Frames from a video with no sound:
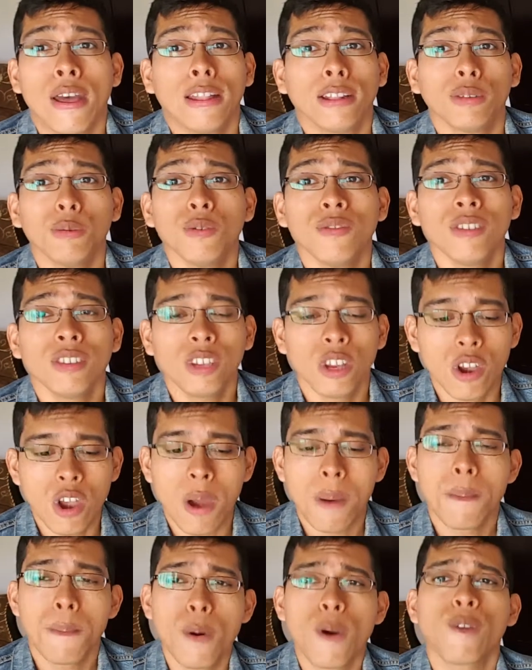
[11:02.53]
So we went to
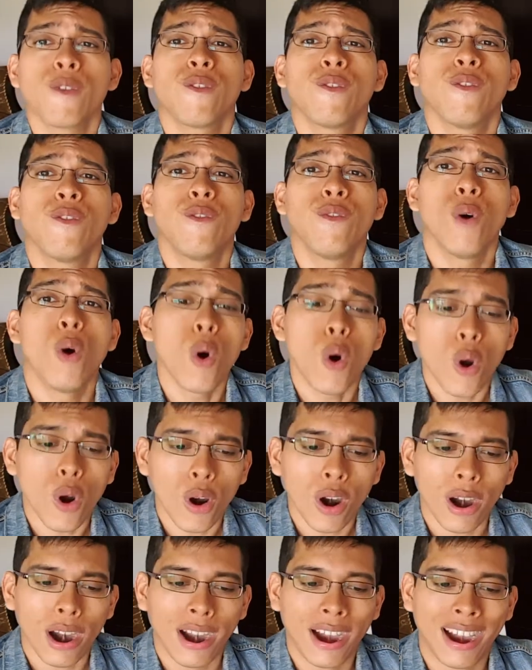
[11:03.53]
number
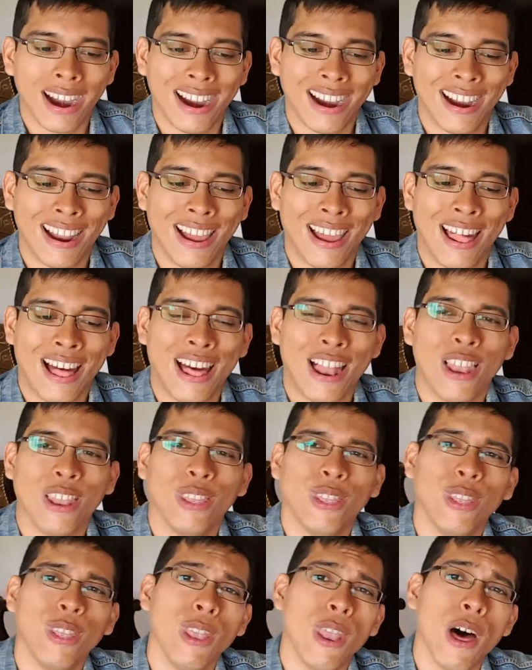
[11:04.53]
4,
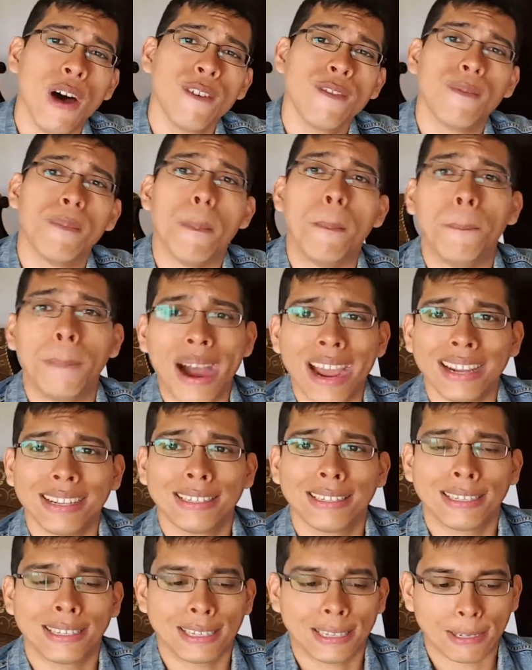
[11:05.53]
Love
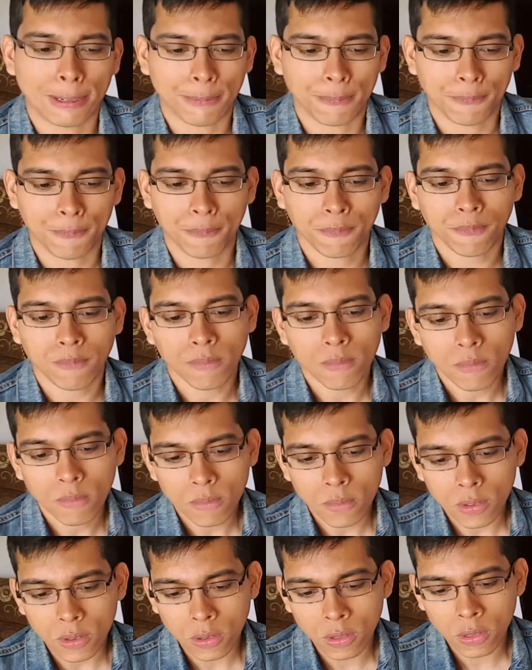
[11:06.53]
Bites.
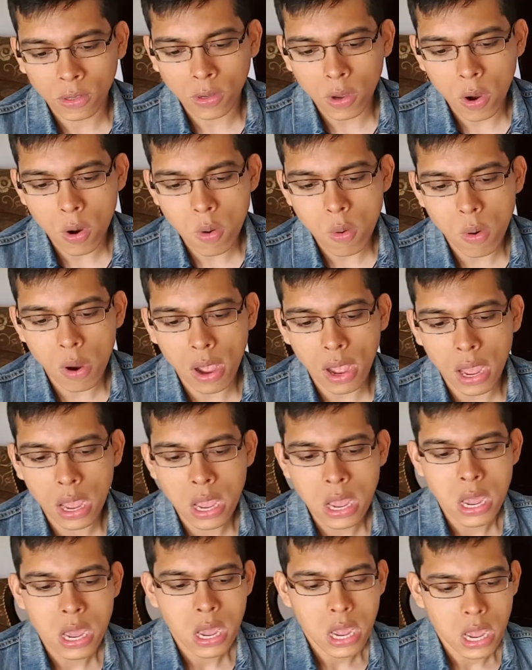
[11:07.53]
So
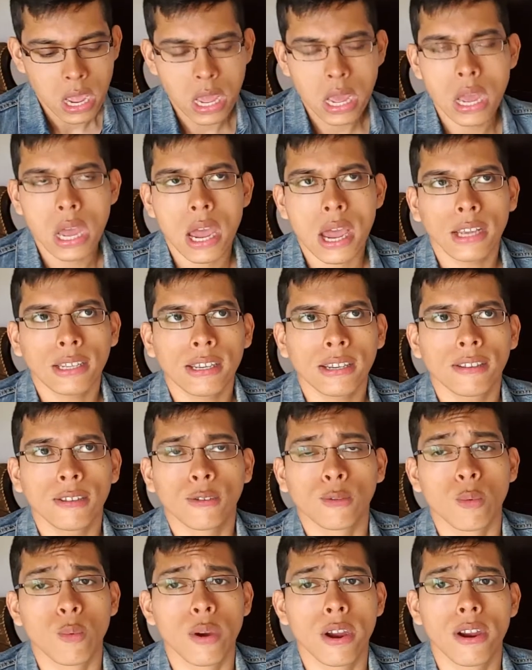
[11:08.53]
it has like
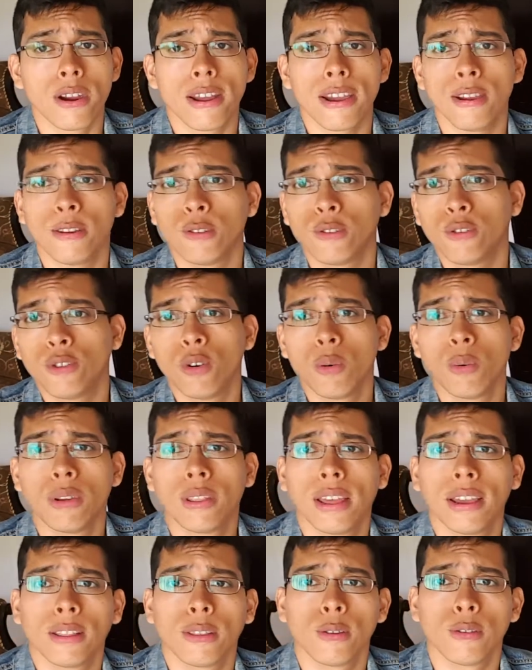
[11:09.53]
this weird intro
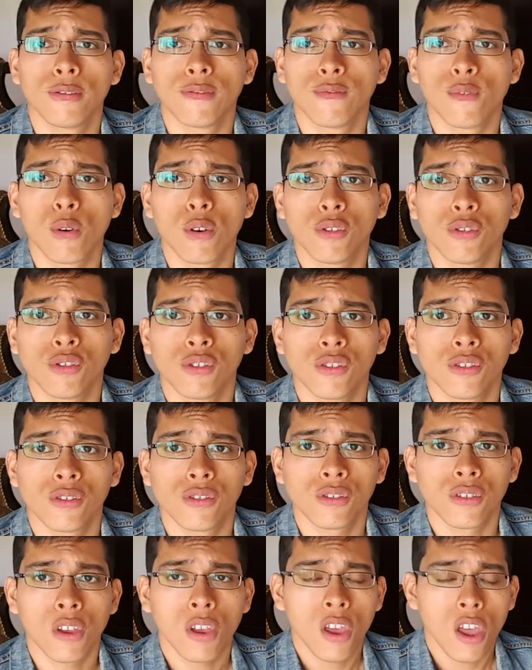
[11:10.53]
with like those
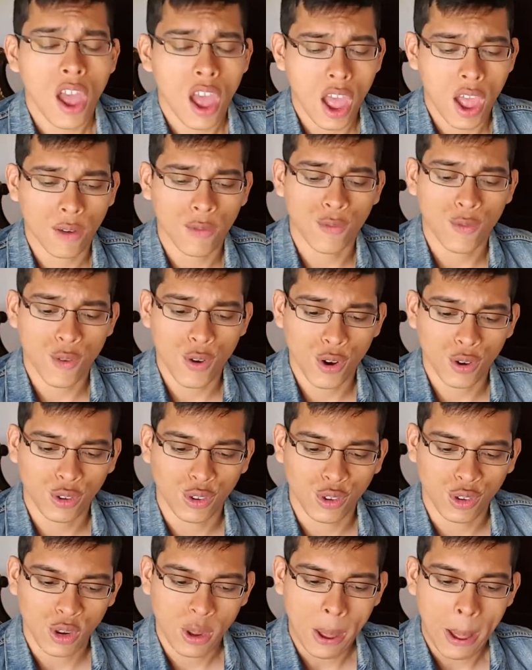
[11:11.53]
voices at
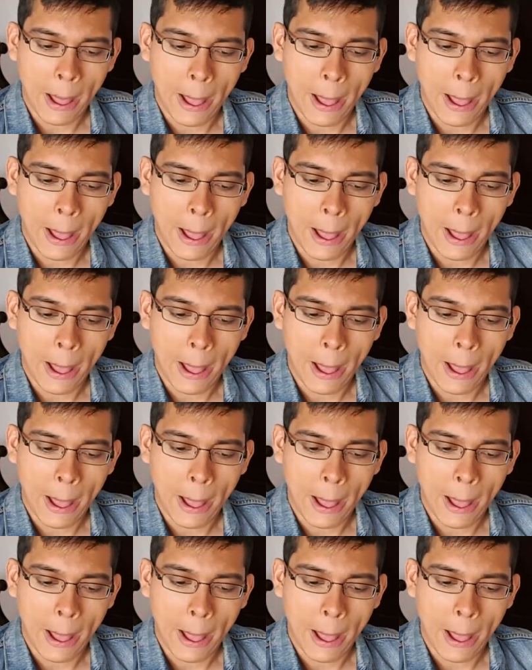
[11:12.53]
first.